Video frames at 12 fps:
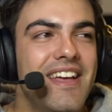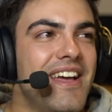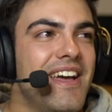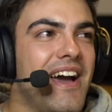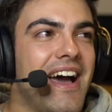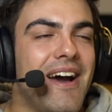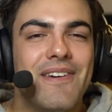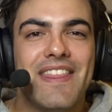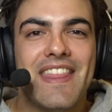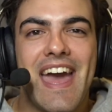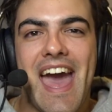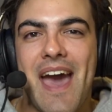
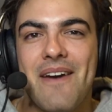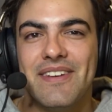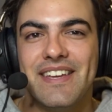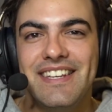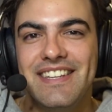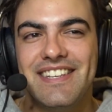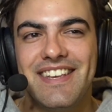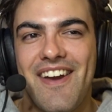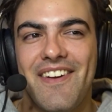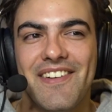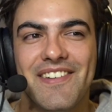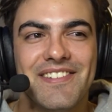when that happened,
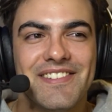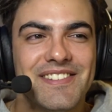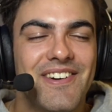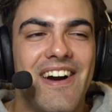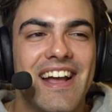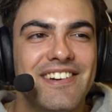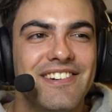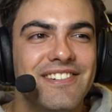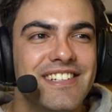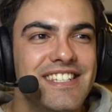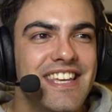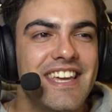so it was quite cool
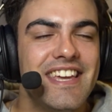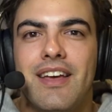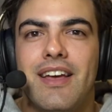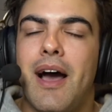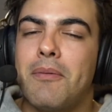to see.